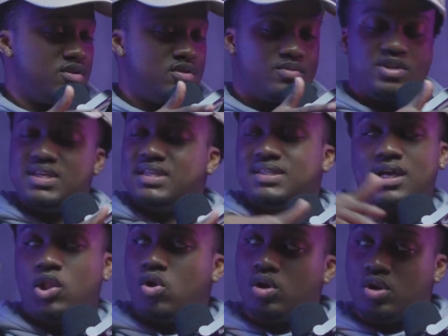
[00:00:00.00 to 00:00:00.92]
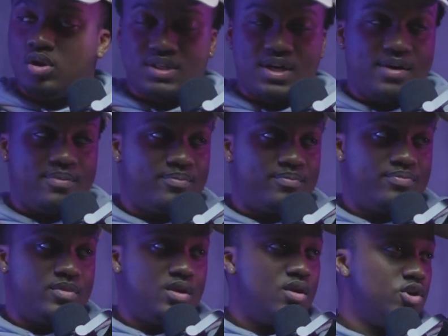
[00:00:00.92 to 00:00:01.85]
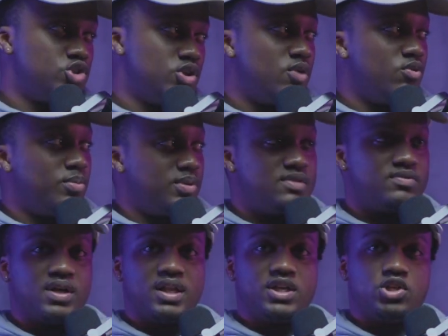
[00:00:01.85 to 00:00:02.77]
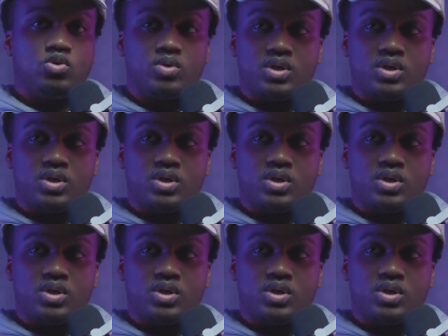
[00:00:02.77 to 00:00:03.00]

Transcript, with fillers: but it takes, like, a long, long time. So they would believe that, like, you